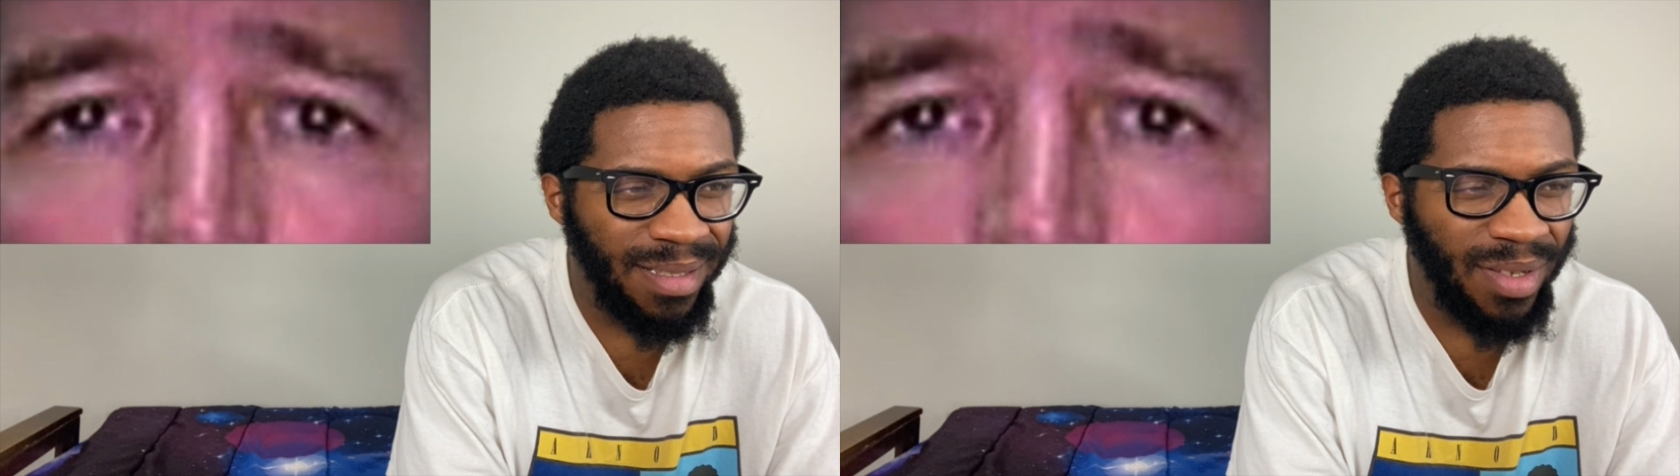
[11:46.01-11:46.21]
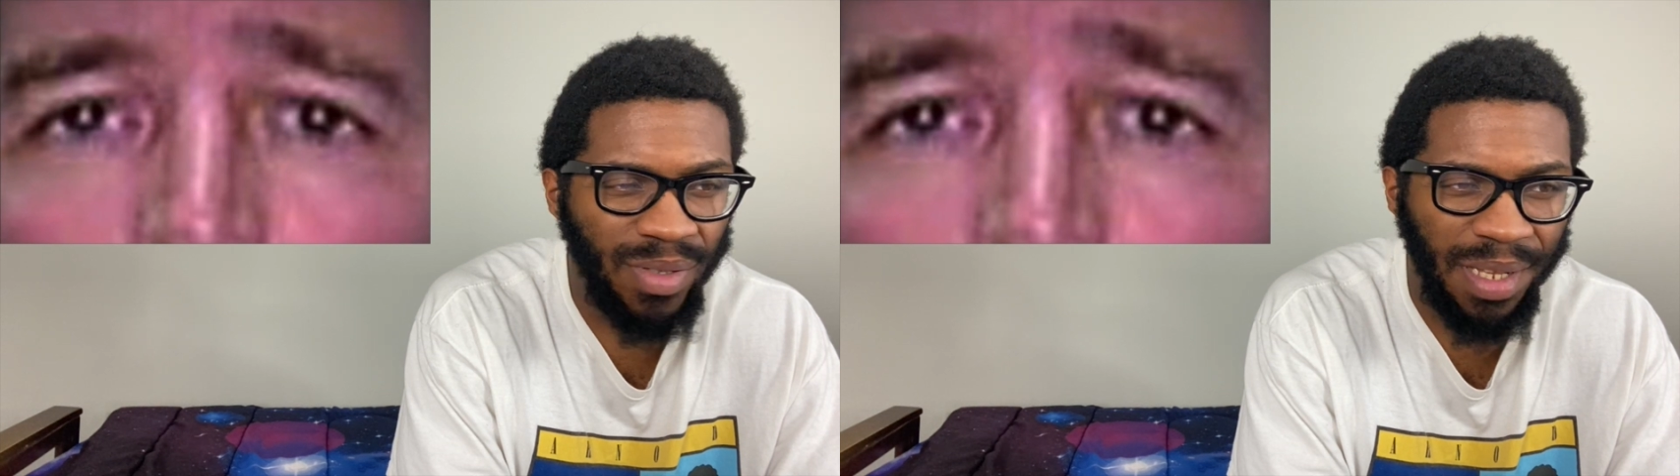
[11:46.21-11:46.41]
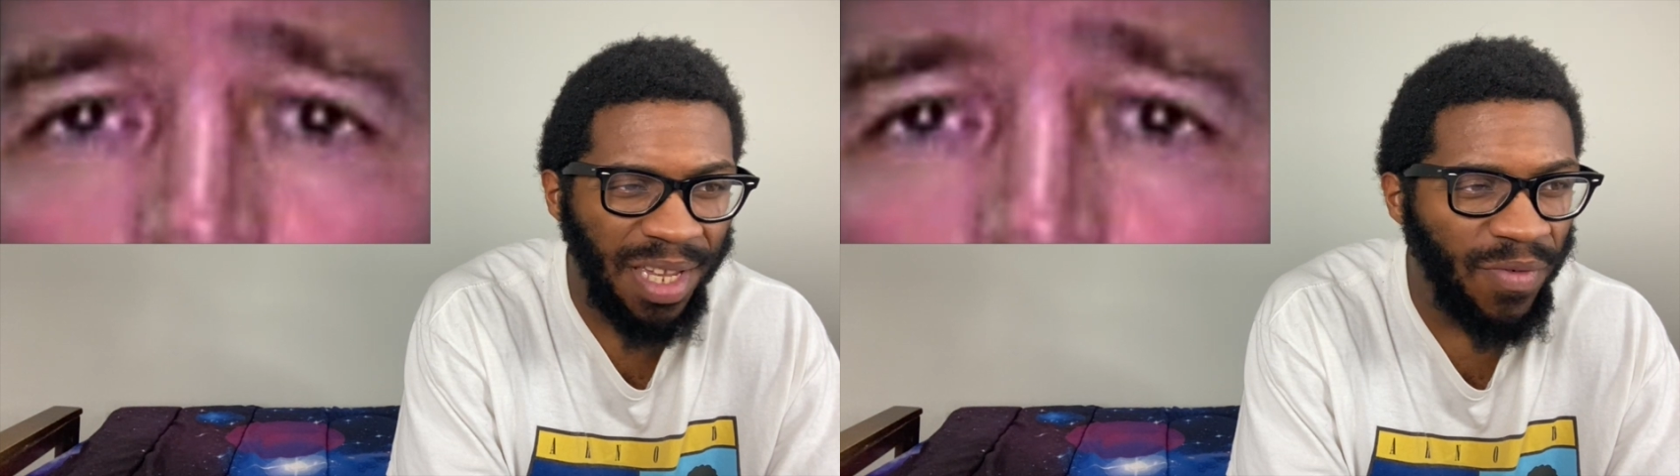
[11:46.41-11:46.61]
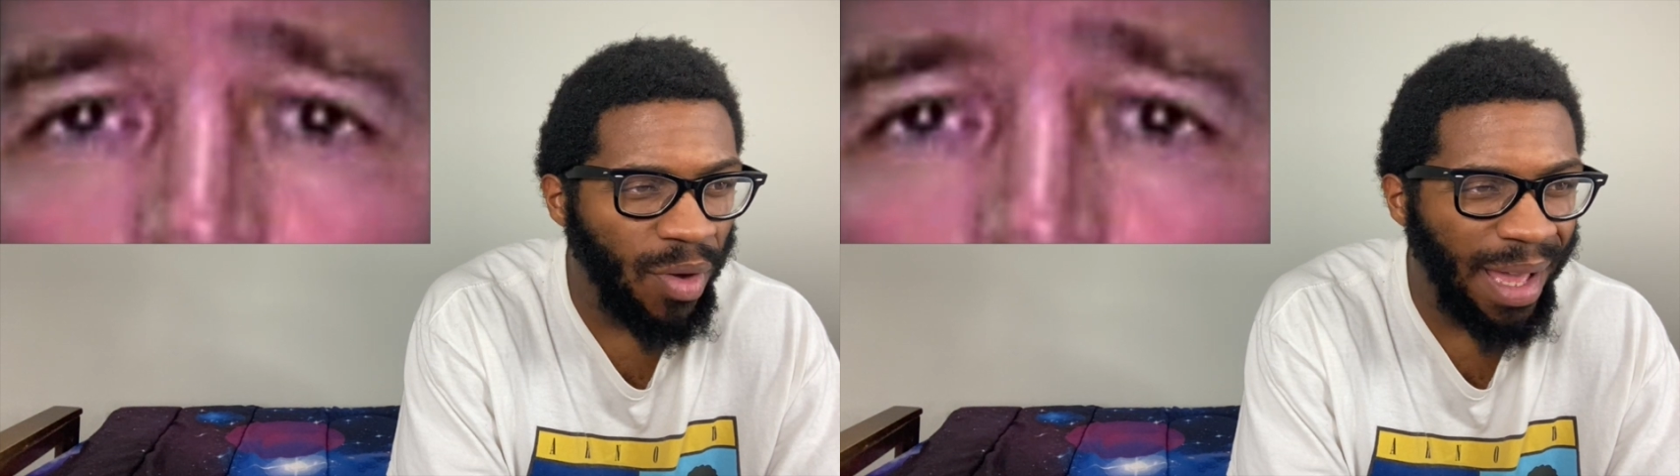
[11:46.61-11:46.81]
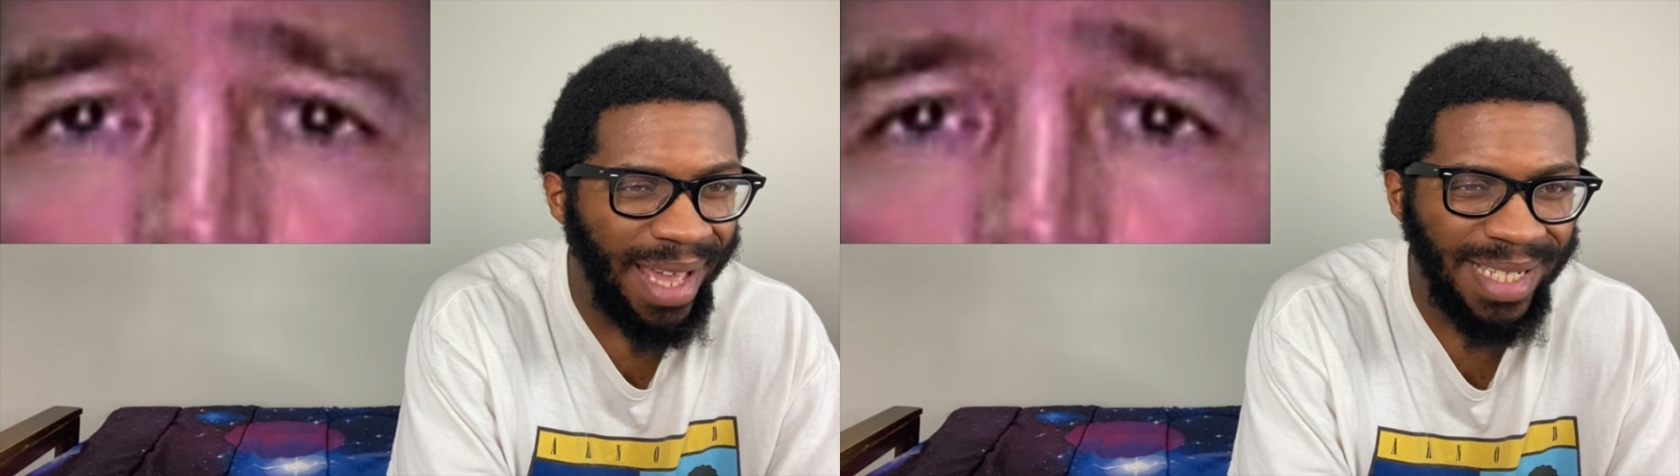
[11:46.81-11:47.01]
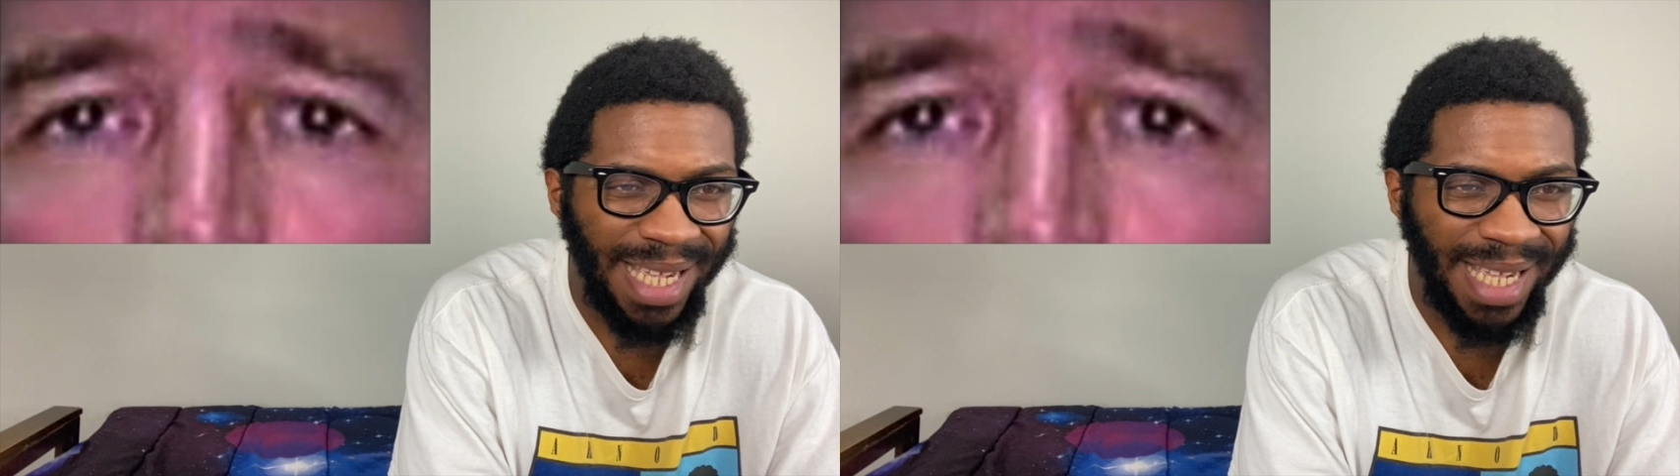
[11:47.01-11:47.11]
Those evil ass